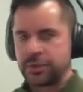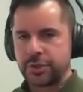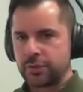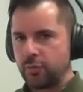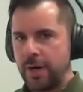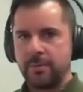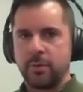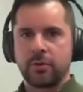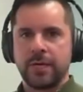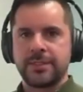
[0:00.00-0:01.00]
There's just way
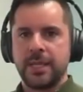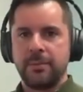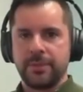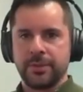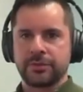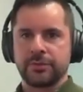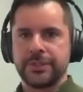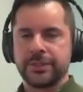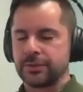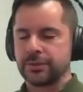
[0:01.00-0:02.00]
more red tape in those
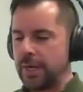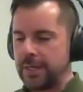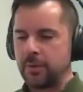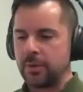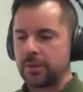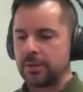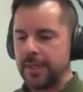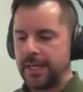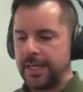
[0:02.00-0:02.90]
regions, way more,